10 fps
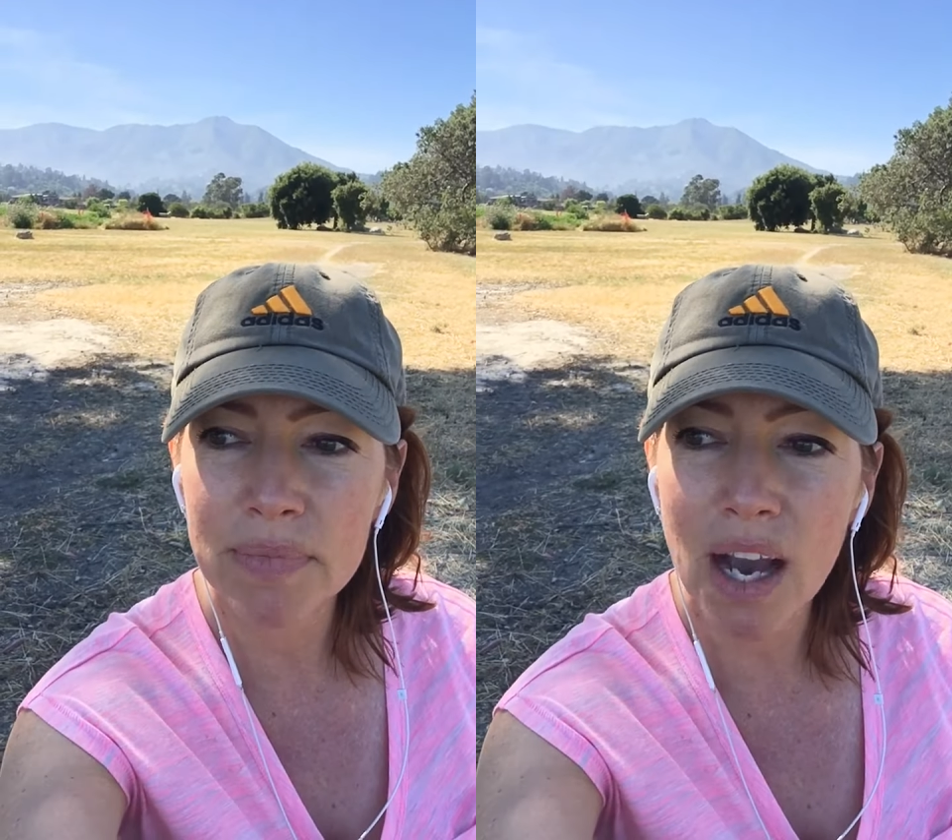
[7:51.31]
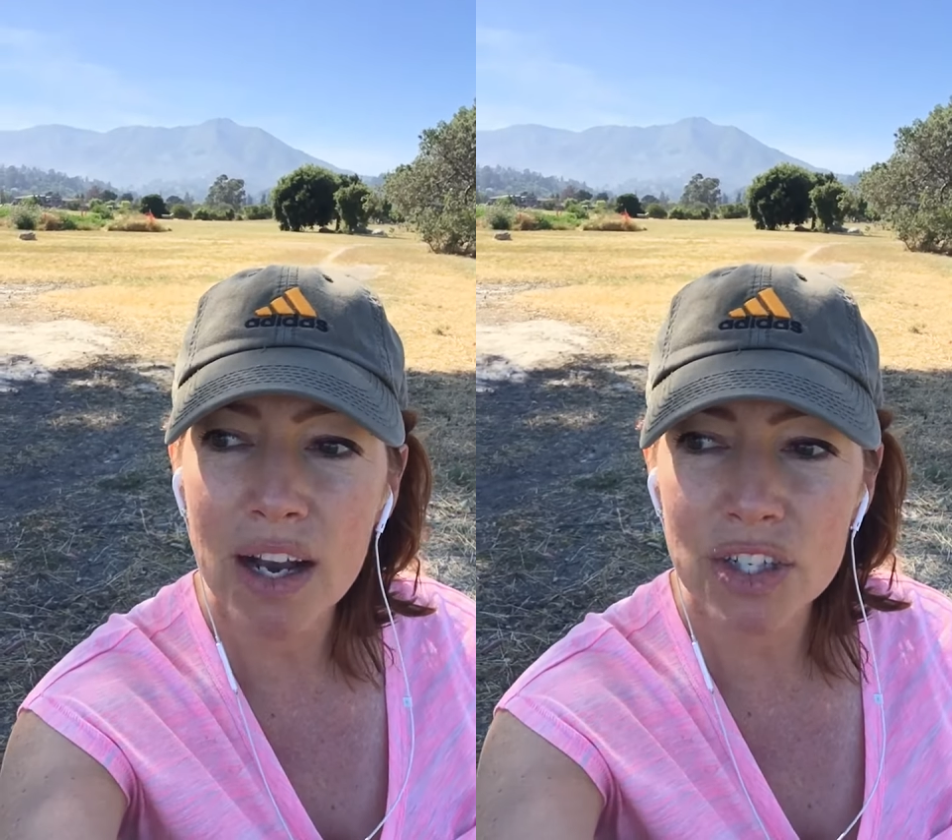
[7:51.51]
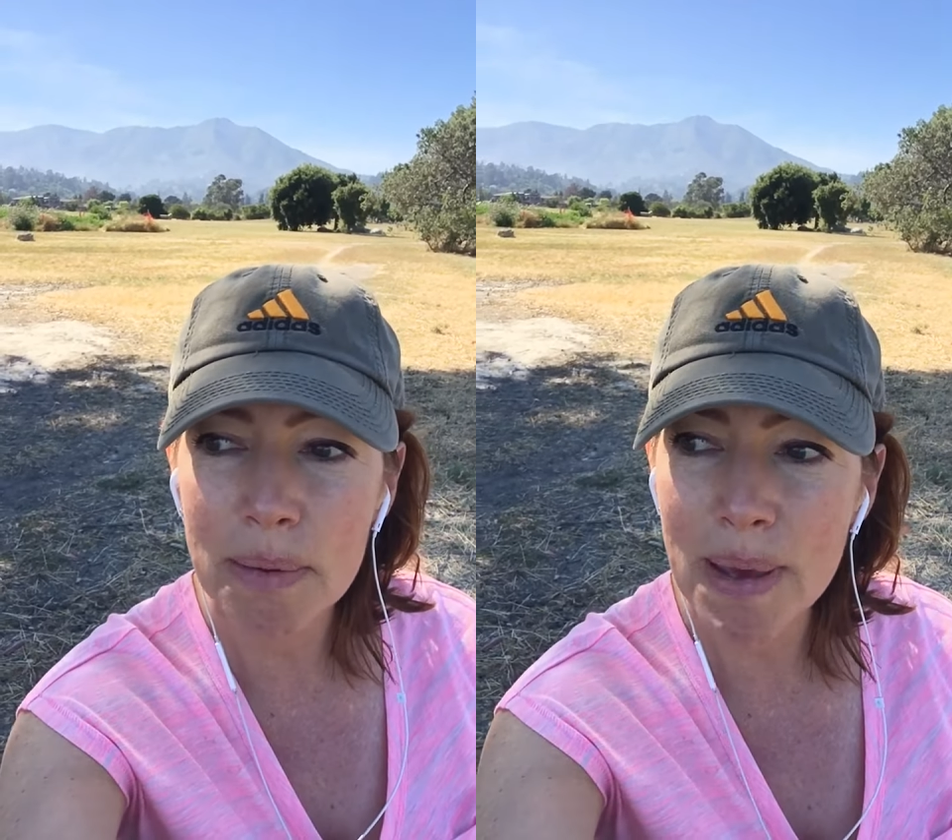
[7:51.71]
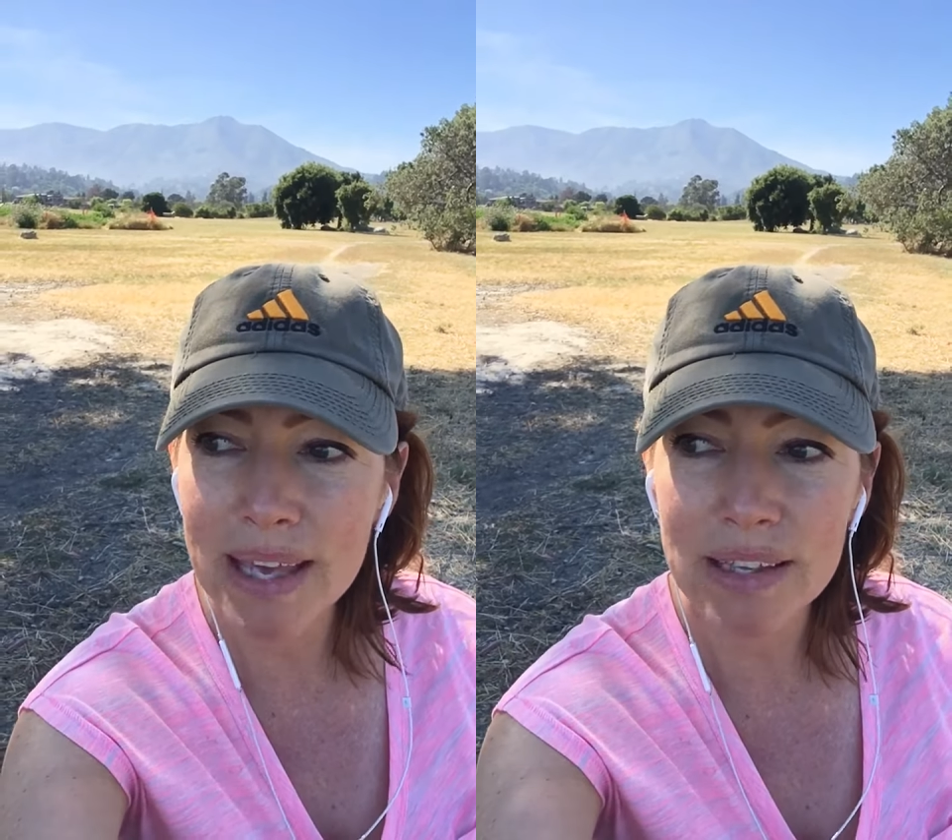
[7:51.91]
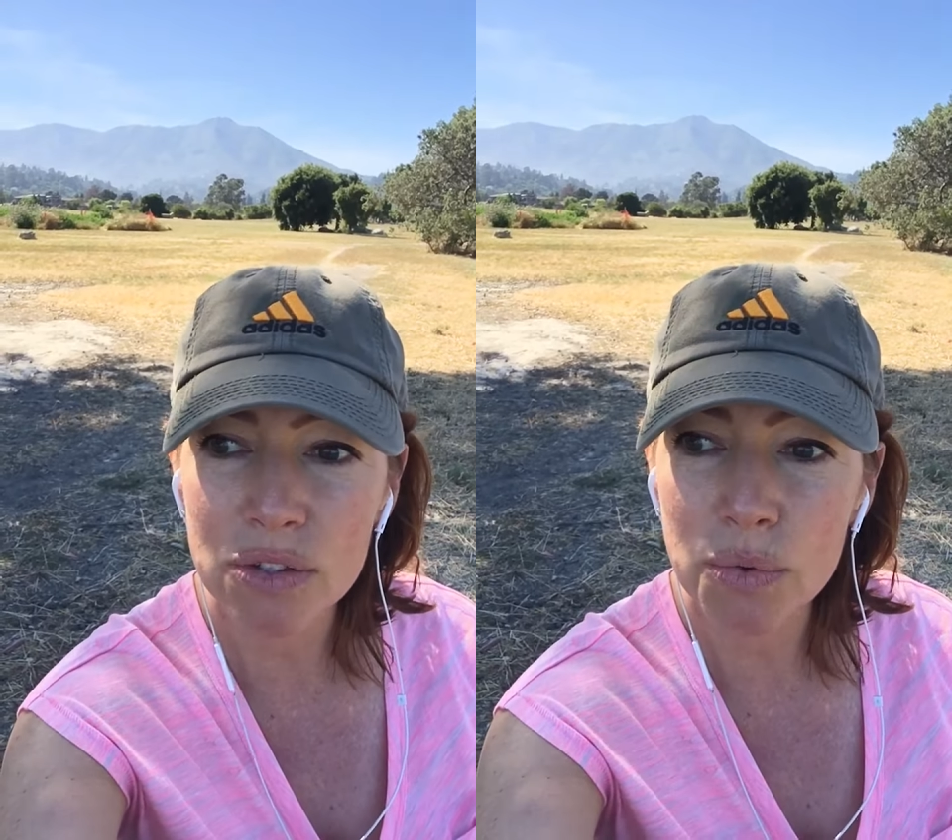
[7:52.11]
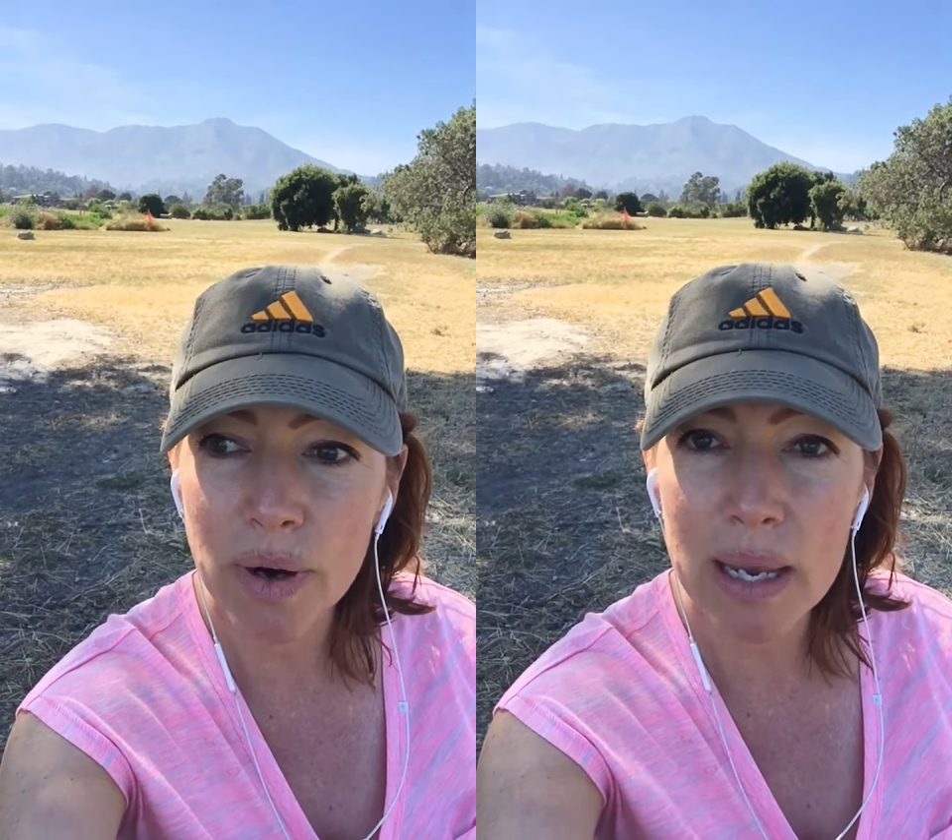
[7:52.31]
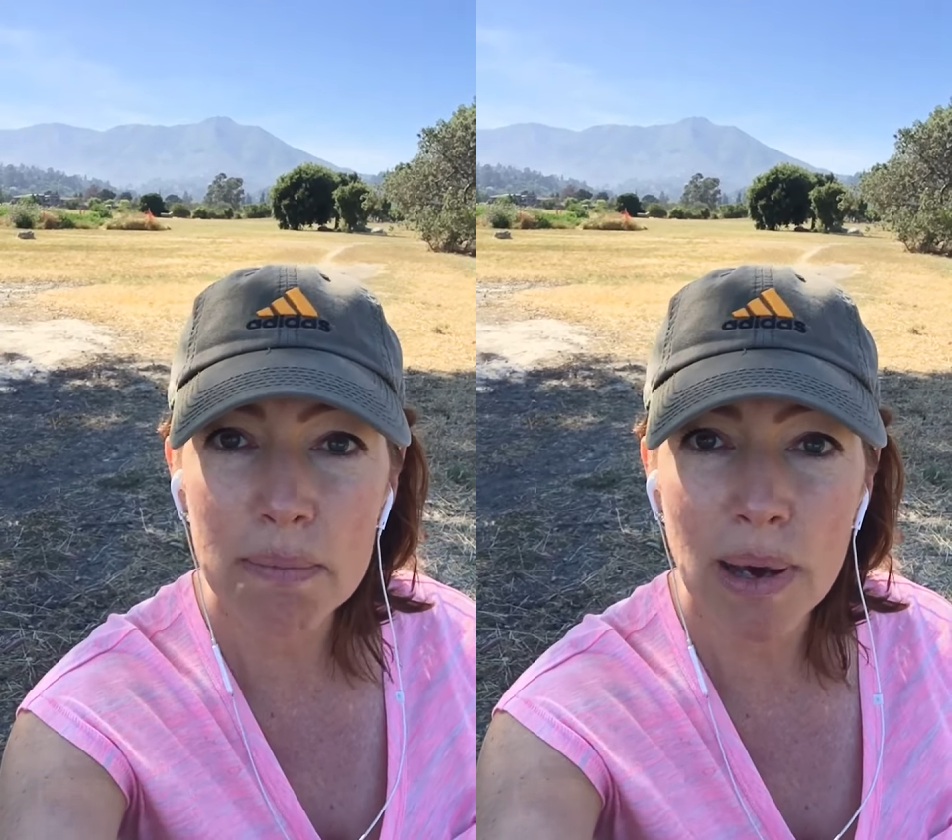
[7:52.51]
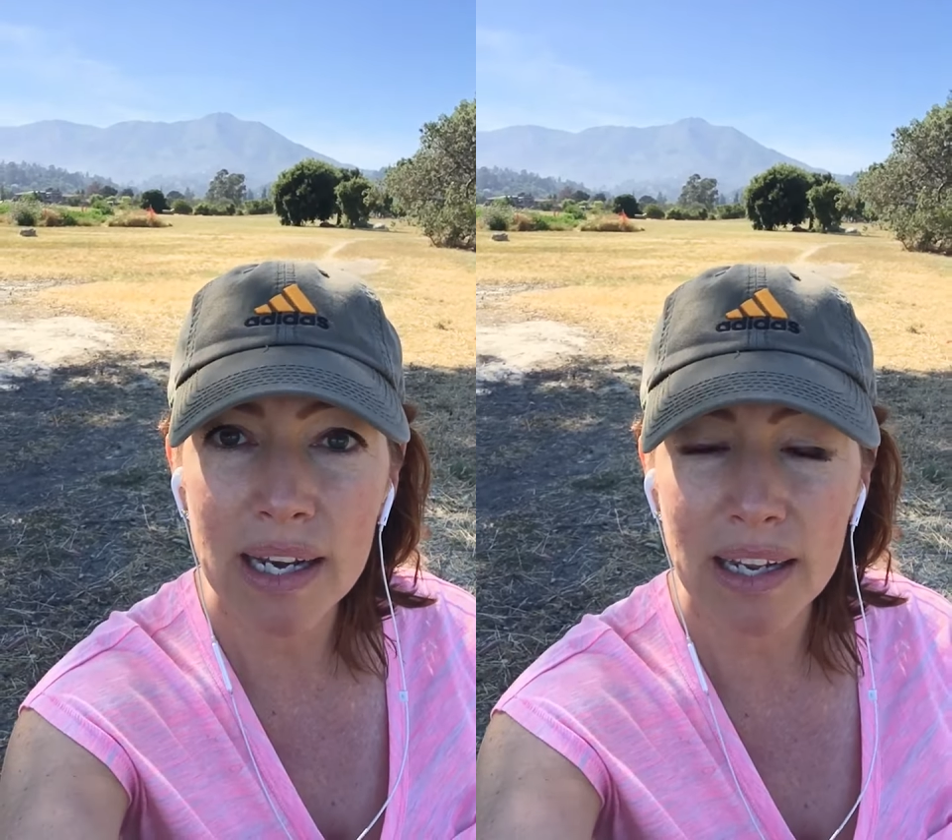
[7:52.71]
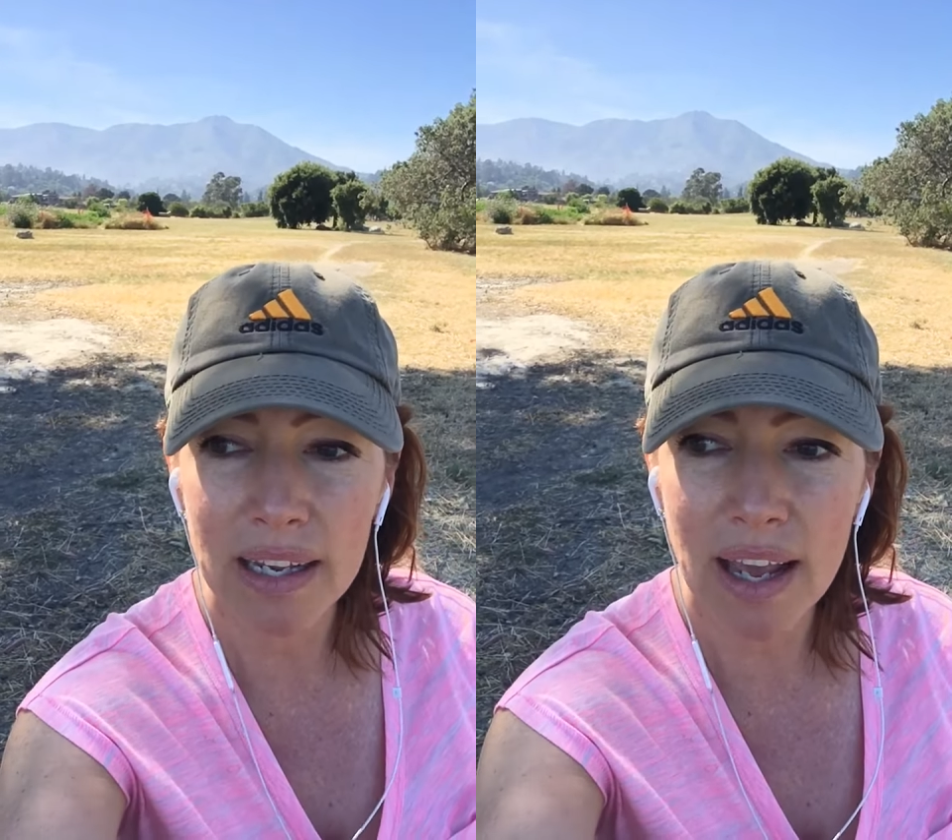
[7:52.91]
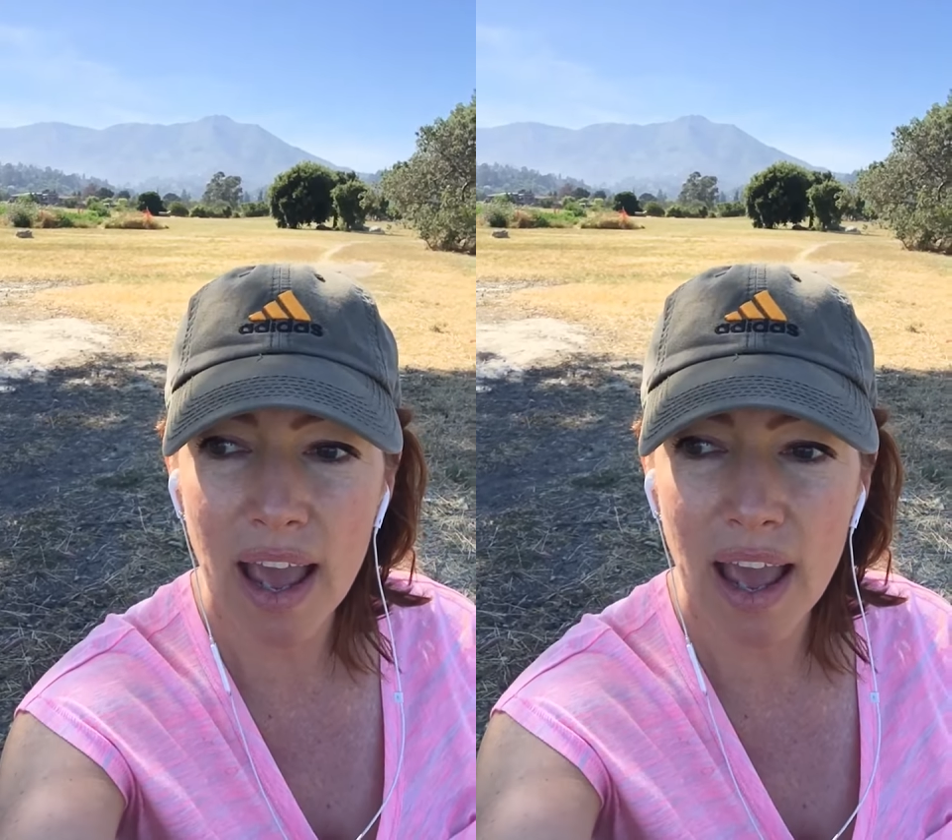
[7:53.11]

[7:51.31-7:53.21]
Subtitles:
gosh, I make this great money